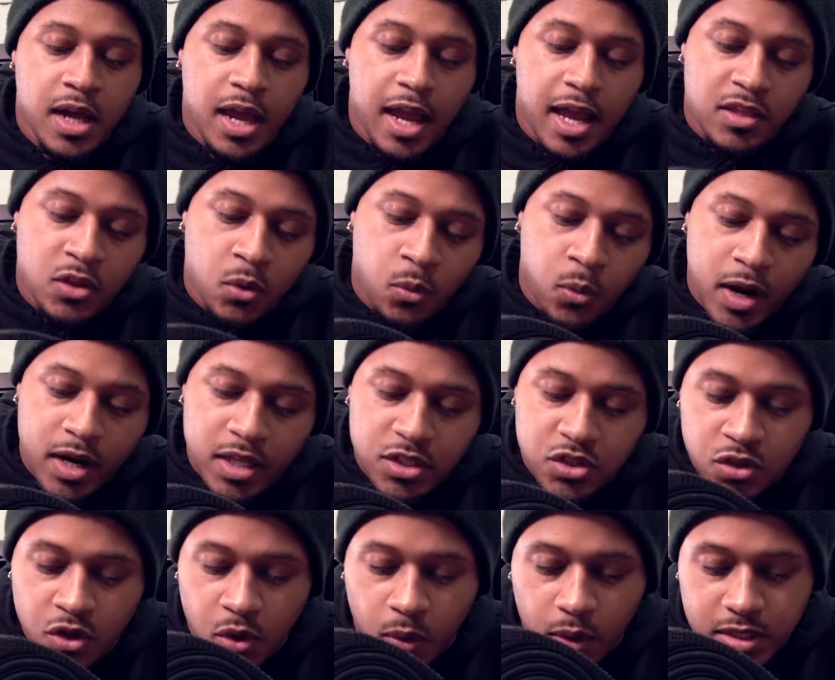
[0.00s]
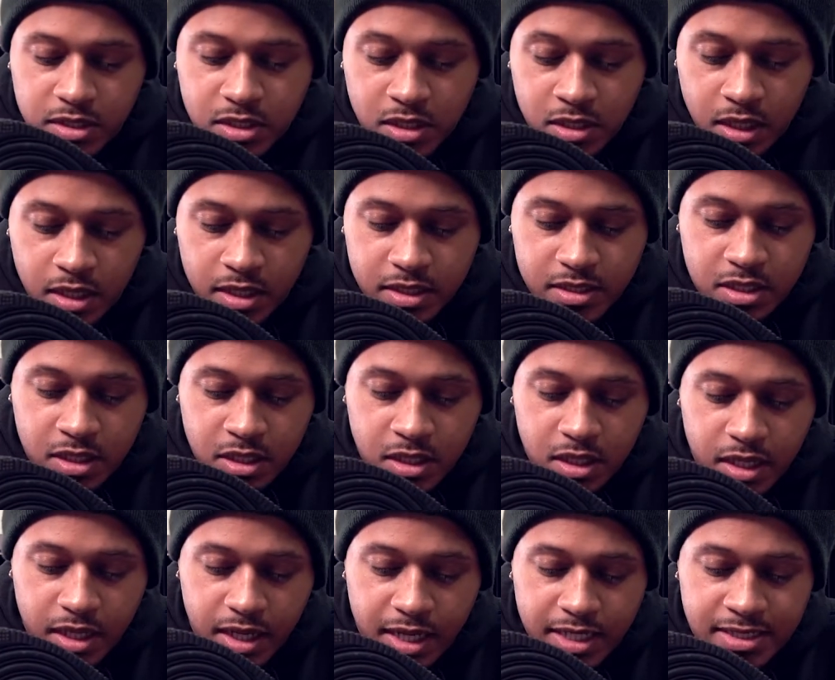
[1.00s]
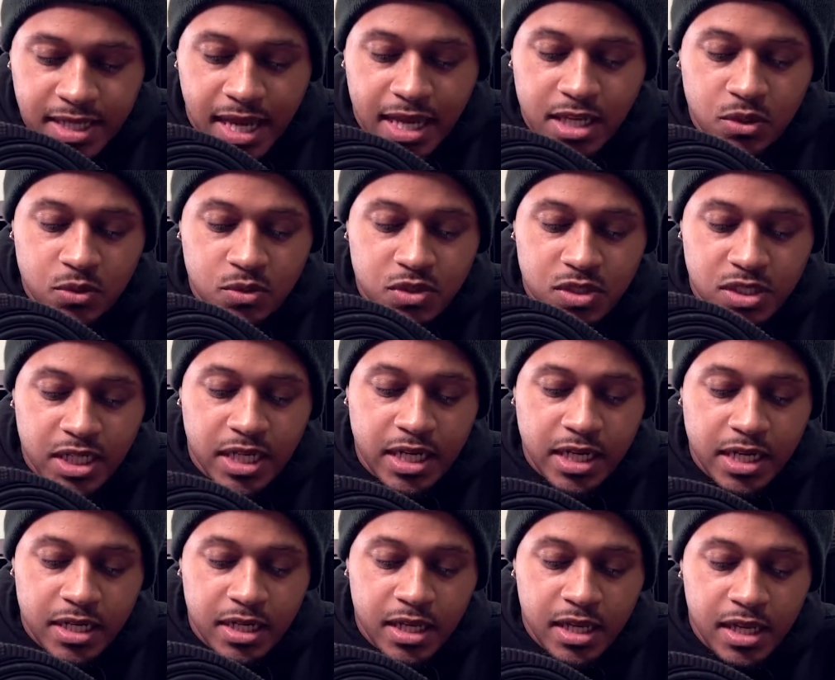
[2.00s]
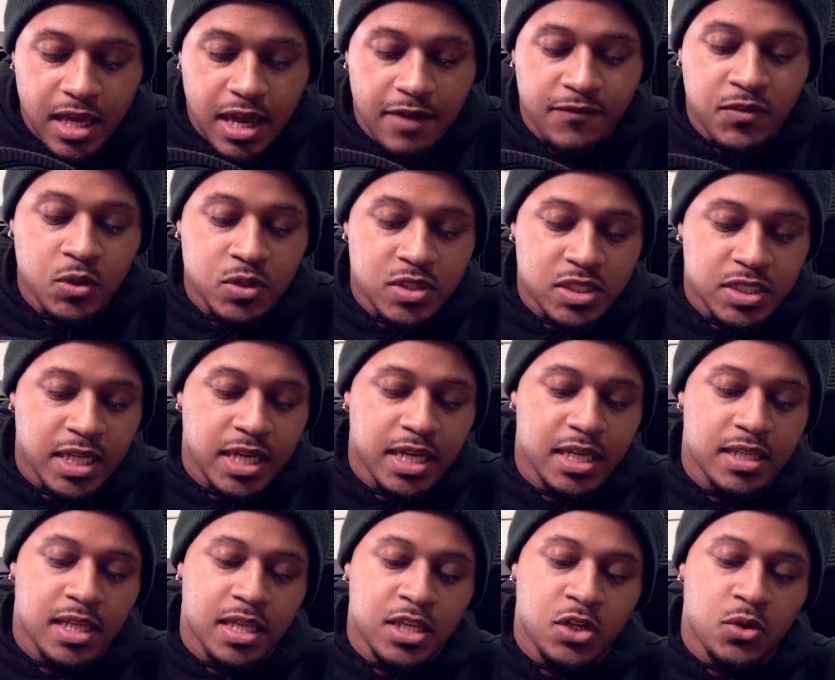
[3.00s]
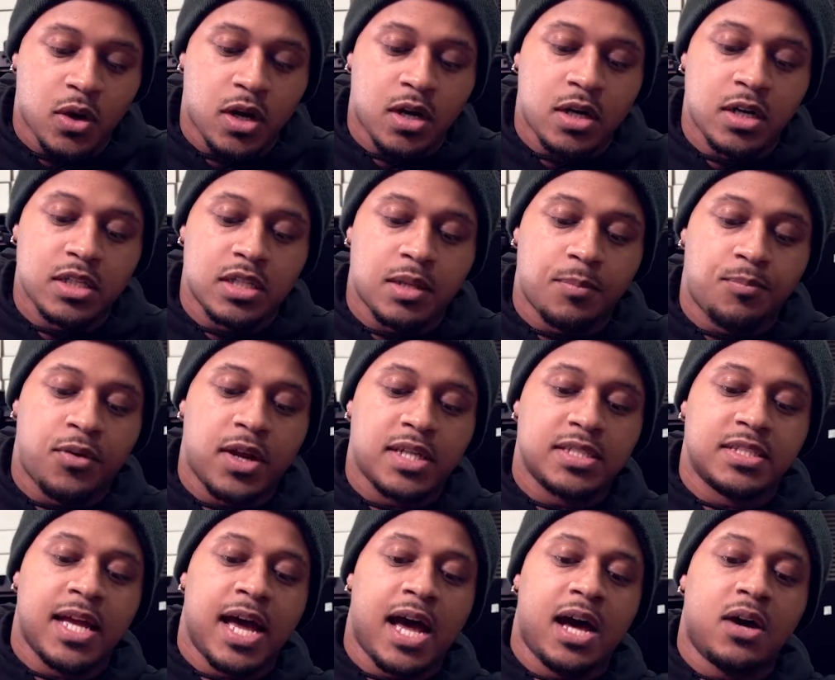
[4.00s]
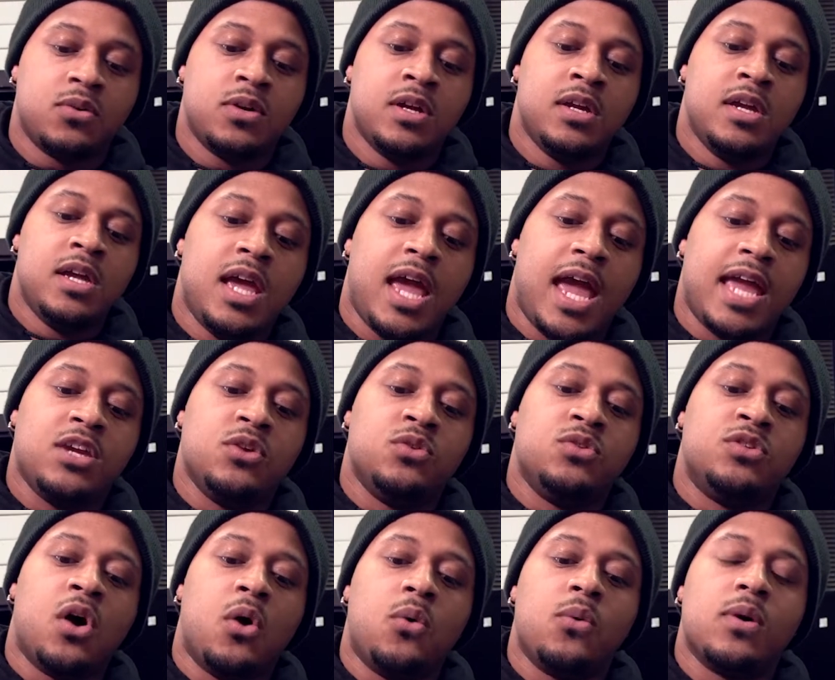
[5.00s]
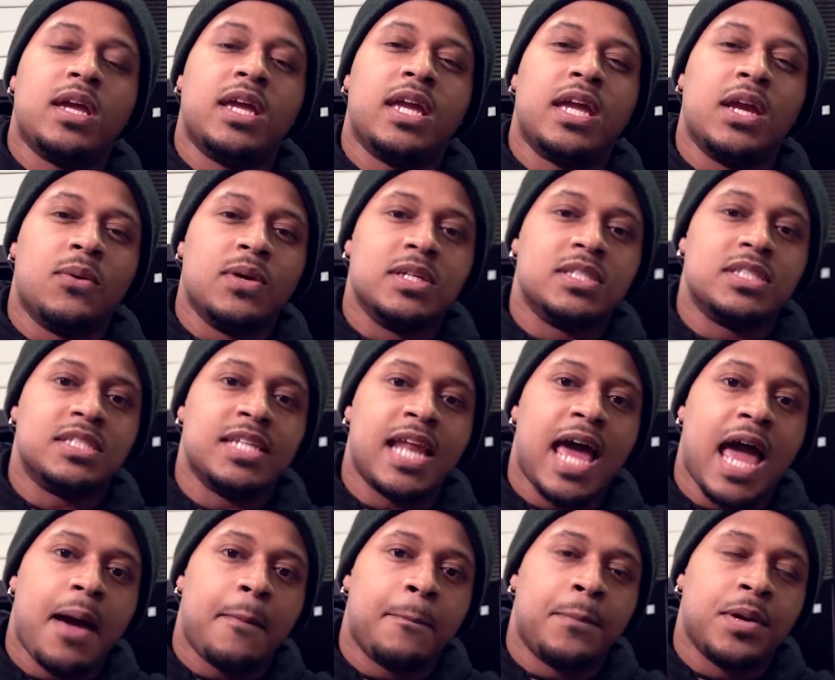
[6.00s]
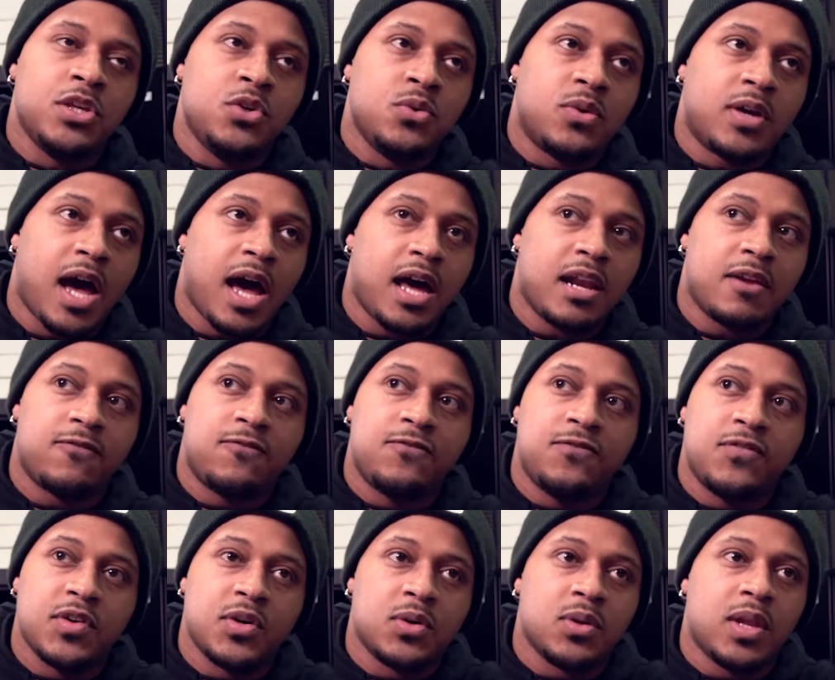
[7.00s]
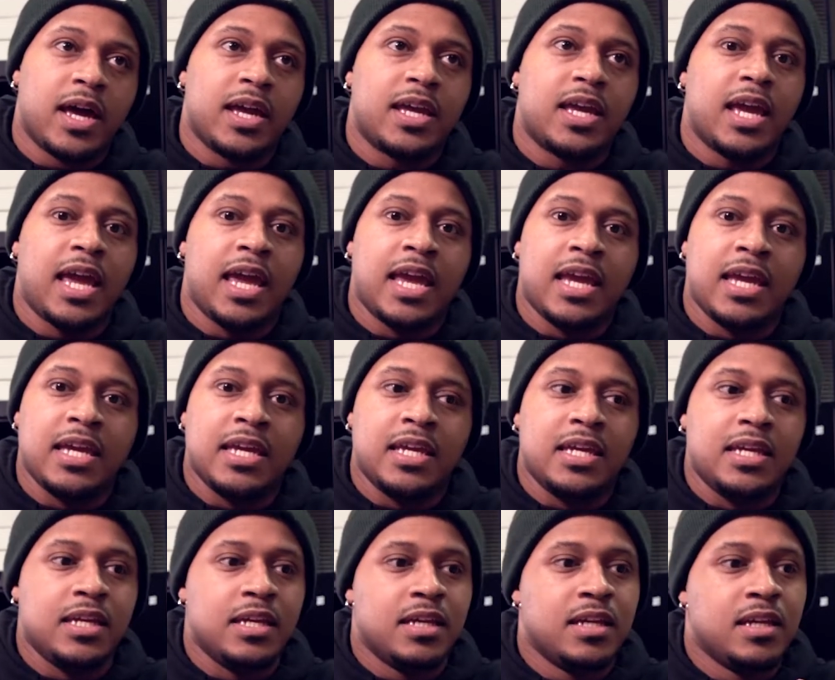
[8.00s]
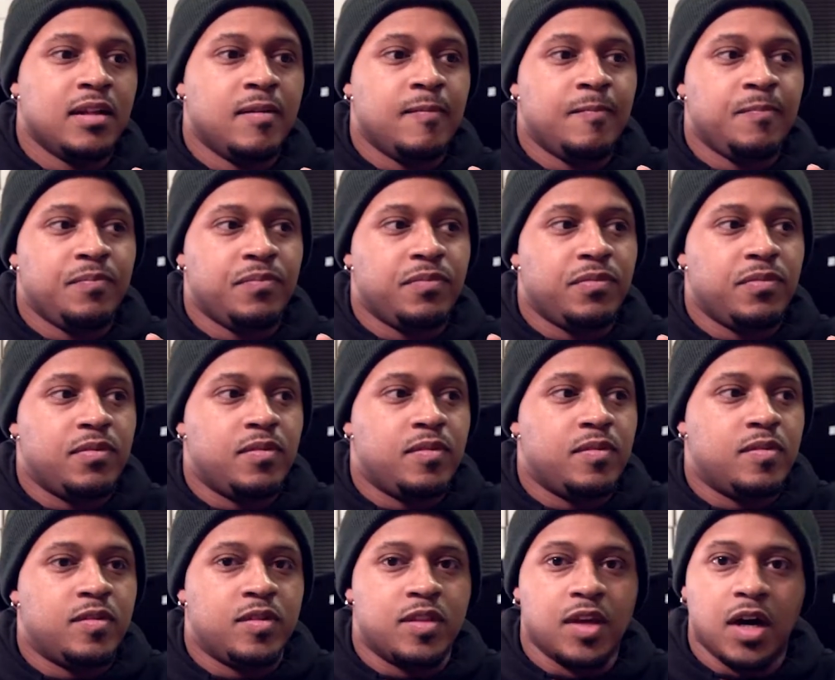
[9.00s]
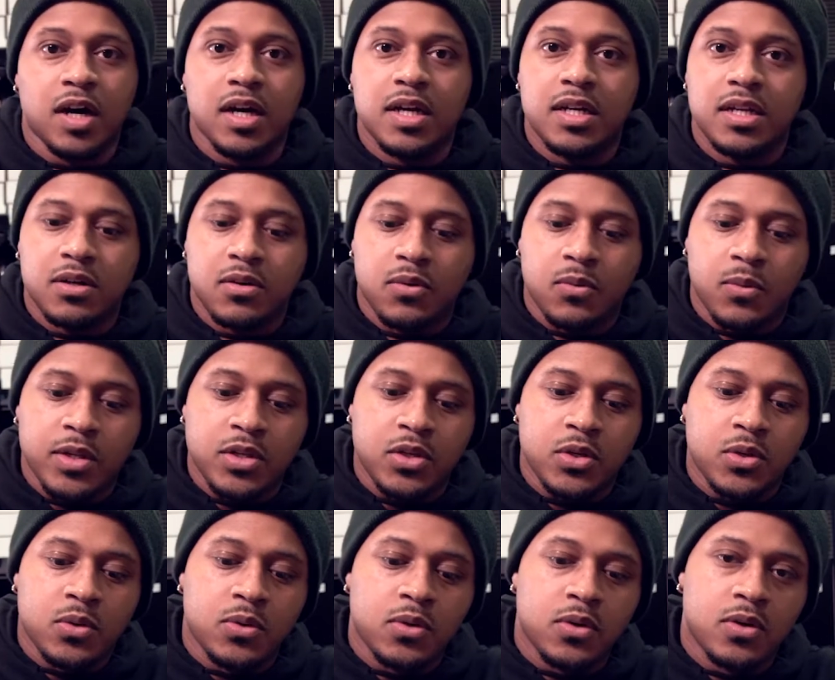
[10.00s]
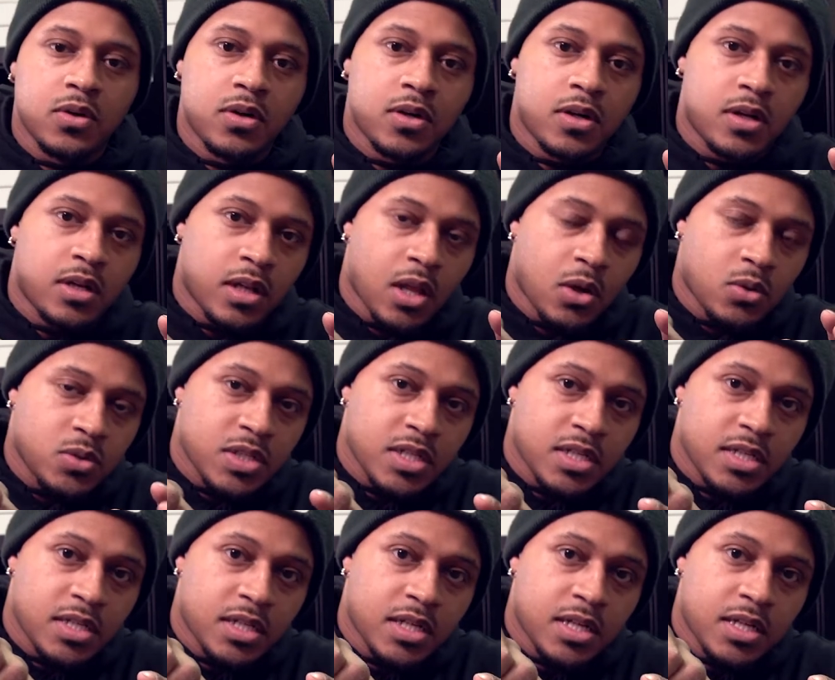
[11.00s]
And the way that you know it's good is that you see it. If you see it, then you are good to press down. And you don't hear a snap, but you kind of feel like a thud when you close it.